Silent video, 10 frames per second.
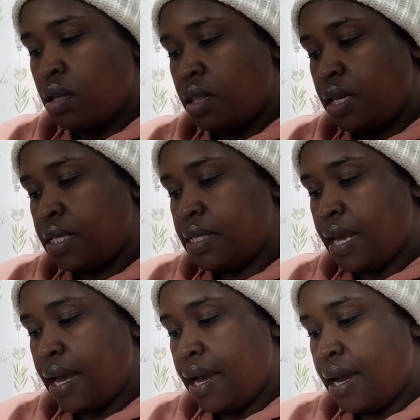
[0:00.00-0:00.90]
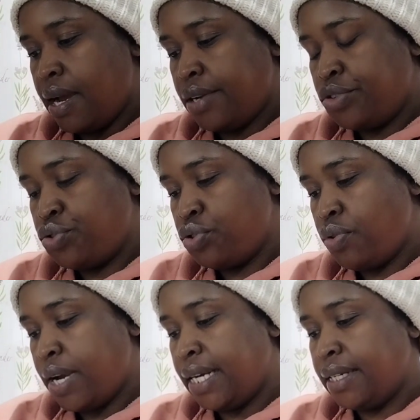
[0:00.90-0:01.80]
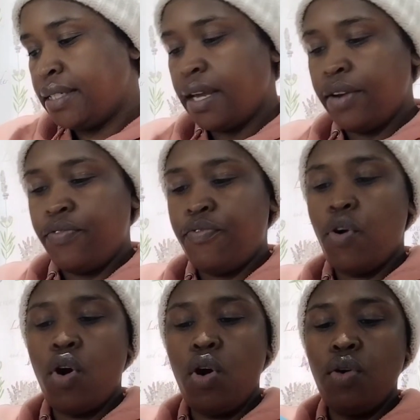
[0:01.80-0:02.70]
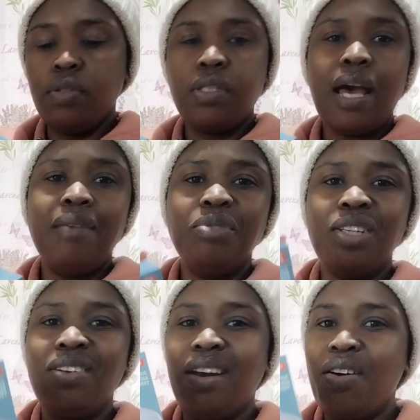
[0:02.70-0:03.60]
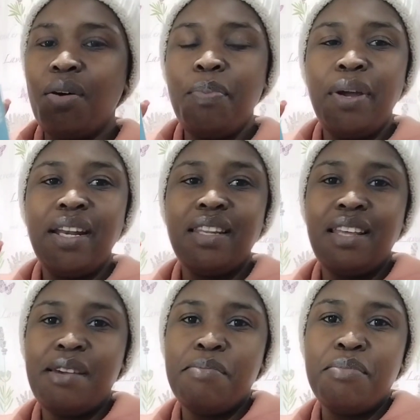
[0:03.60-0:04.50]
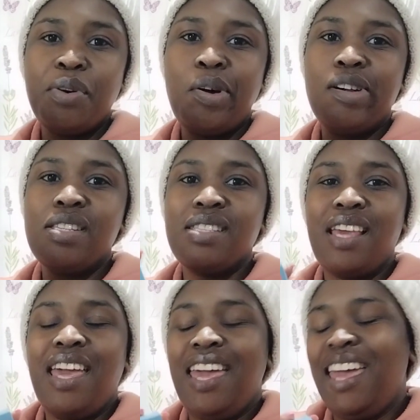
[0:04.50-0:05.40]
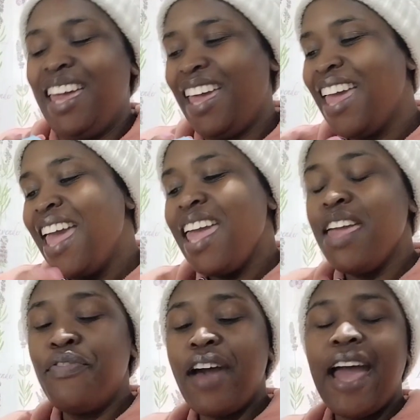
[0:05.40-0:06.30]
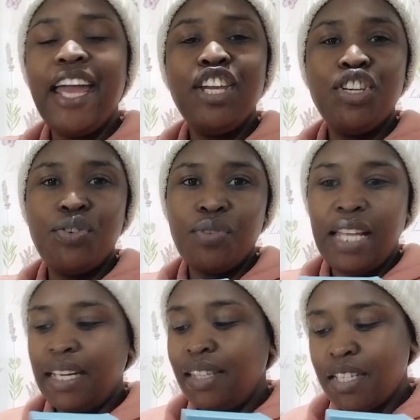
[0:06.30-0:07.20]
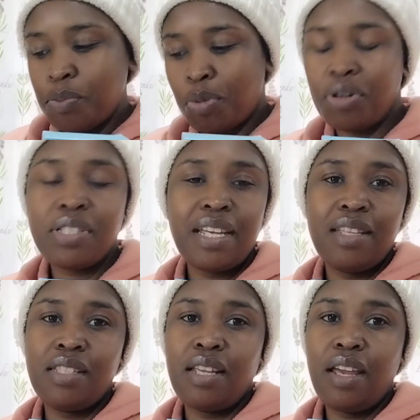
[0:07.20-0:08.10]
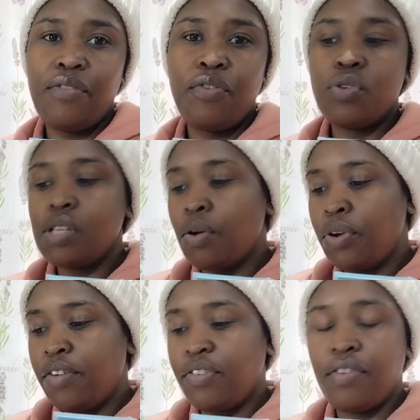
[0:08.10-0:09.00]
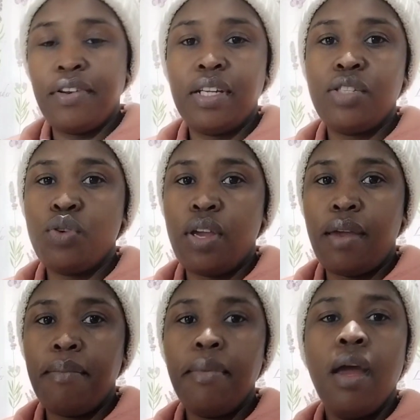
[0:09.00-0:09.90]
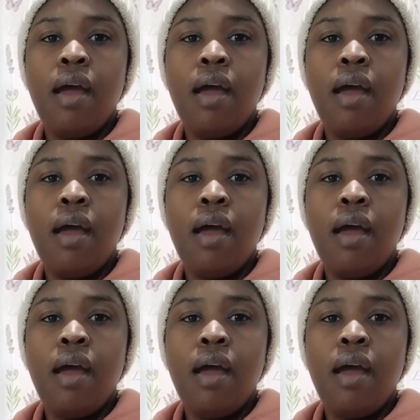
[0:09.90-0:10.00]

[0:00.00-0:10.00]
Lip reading: These are true wireless headphones. I'm not gonna open them because if I knew that this box has headphones, I would have given it to him.